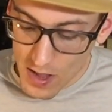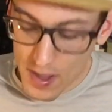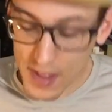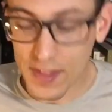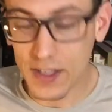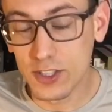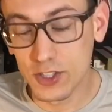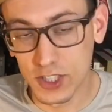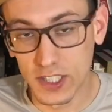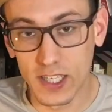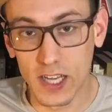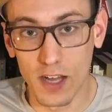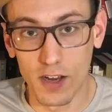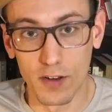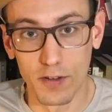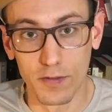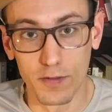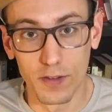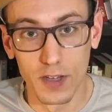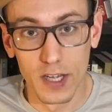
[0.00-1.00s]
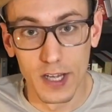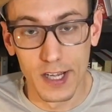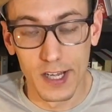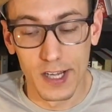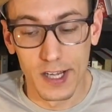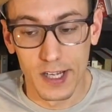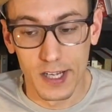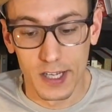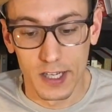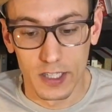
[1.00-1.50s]
And then she kind of,
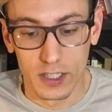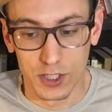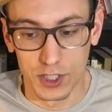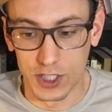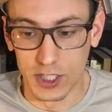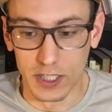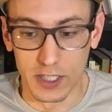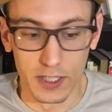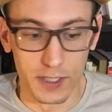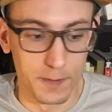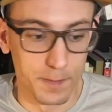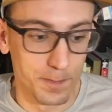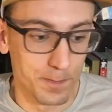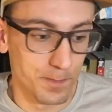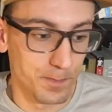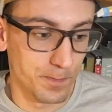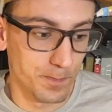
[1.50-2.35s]
she